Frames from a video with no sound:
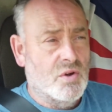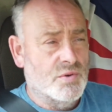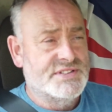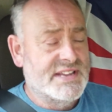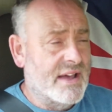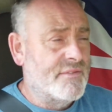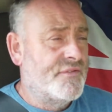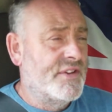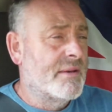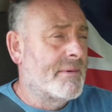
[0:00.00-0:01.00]
Of course, the
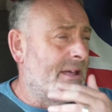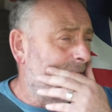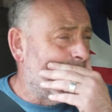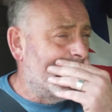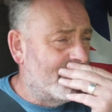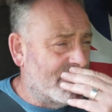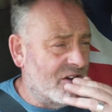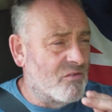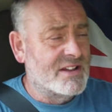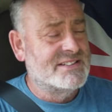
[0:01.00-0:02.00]
other thing about
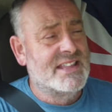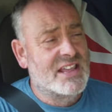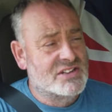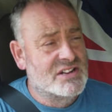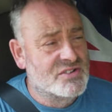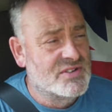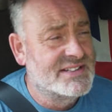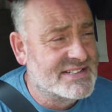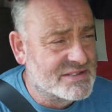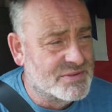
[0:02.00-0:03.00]
delivering to residential
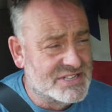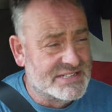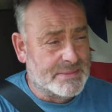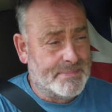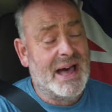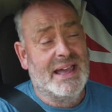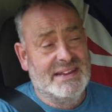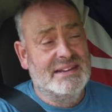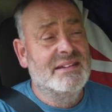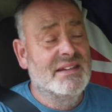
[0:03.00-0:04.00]
addresses, which is a
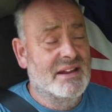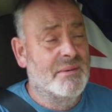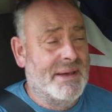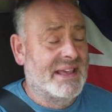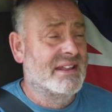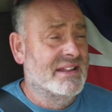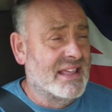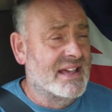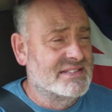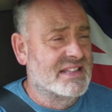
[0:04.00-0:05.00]
pain, you know, back in
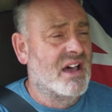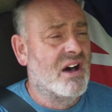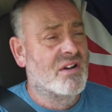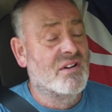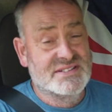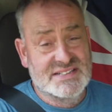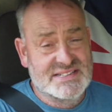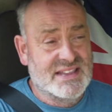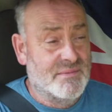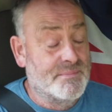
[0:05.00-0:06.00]
the day to the Argos,
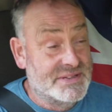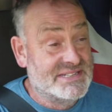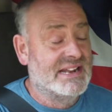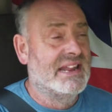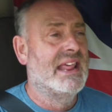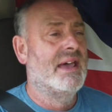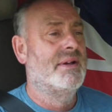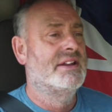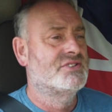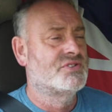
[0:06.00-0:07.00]
and particularly
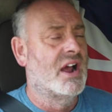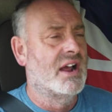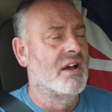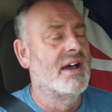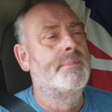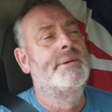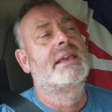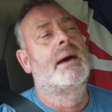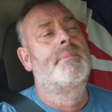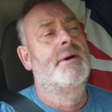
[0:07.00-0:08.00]
now in a truck, I had to
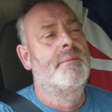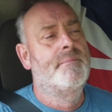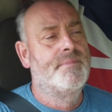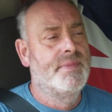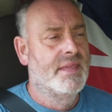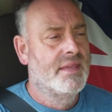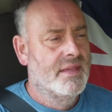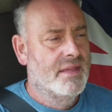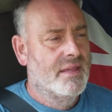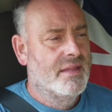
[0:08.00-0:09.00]
pick up a,
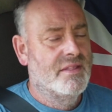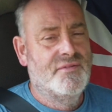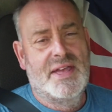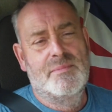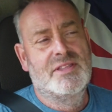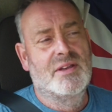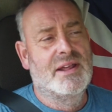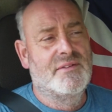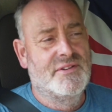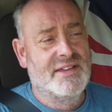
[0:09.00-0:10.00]
um, the family
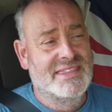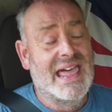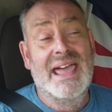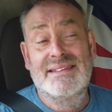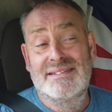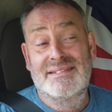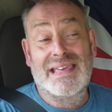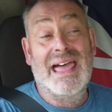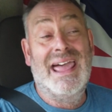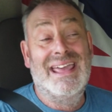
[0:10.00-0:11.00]
do their thing. Dad,
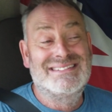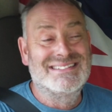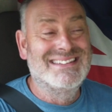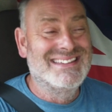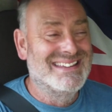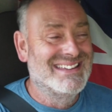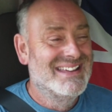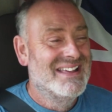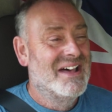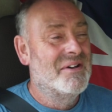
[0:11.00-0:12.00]
Dad,
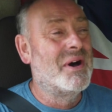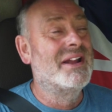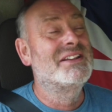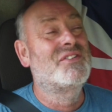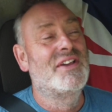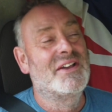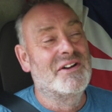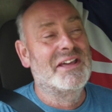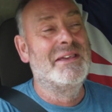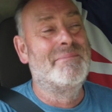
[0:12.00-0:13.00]
won his thing
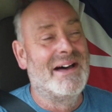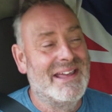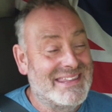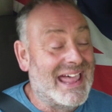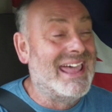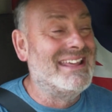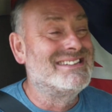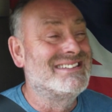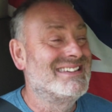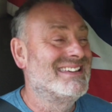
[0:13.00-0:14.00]
on eBay, Dad.